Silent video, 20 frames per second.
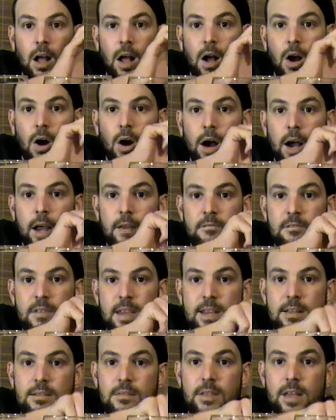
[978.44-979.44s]
I
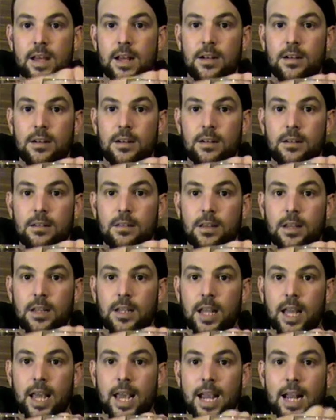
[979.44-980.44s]
figured that the
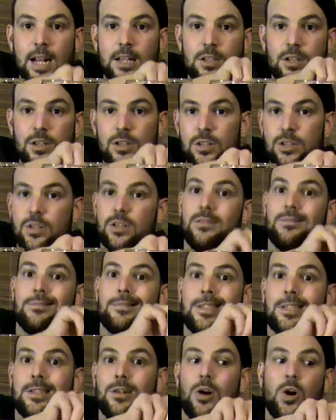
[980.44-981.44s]
ANZUS
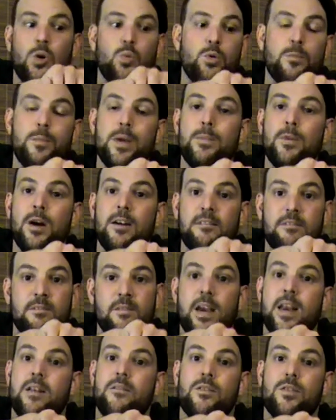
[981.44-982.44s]
style would be my
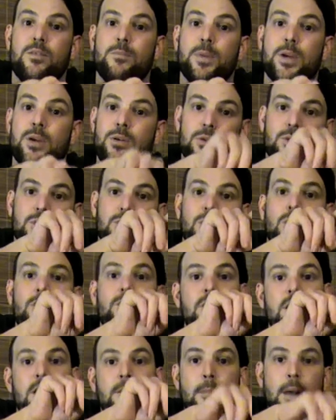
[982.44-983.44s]
favourite because of
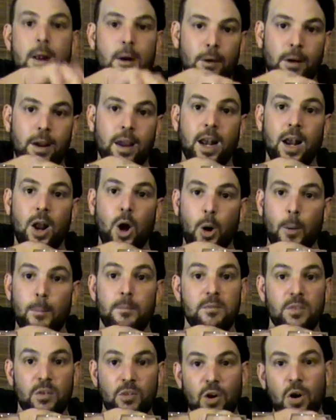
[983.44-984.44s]
the American hop
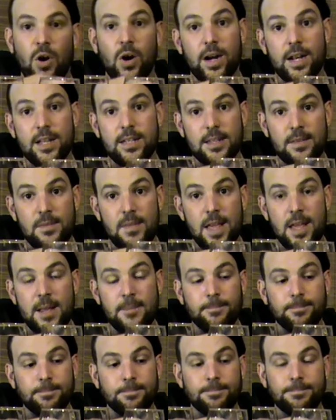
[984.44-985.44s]
varieties in there.
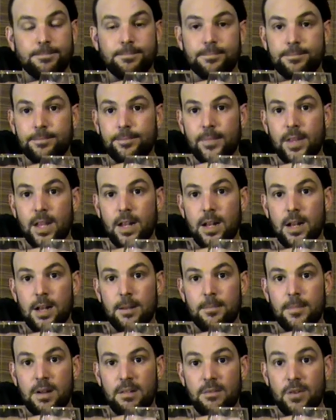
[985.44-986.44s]

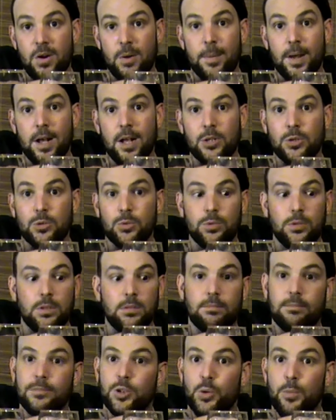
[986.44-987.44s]
Very partial
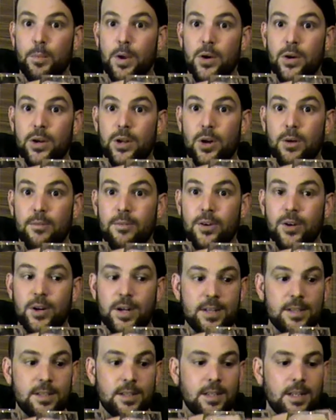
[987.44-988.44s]
to American hop
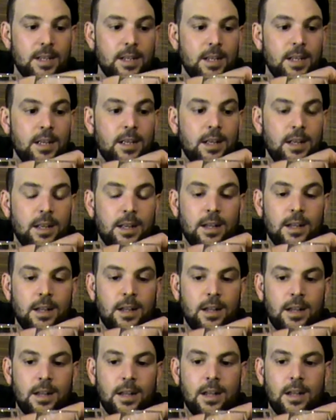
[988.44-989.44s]
varieties.
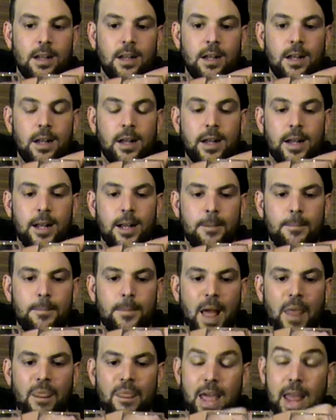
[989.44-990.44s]

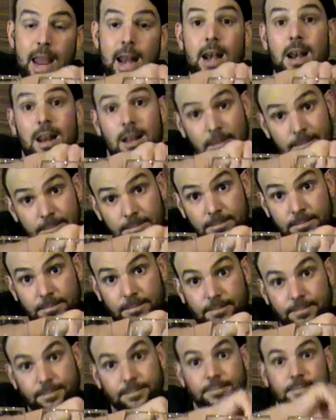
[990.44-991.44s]
And then
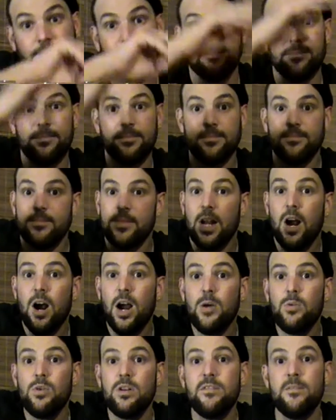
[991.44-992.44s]
I
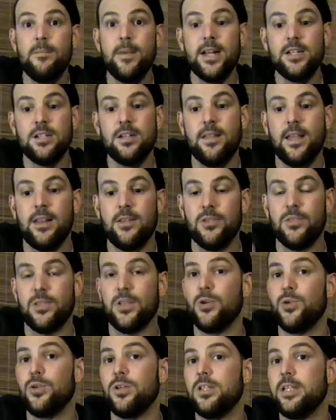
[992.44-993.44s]
would have imagined that the
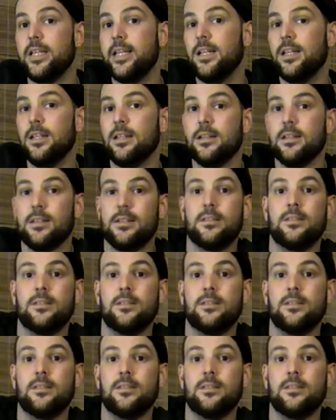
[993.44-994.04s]
New Zealand,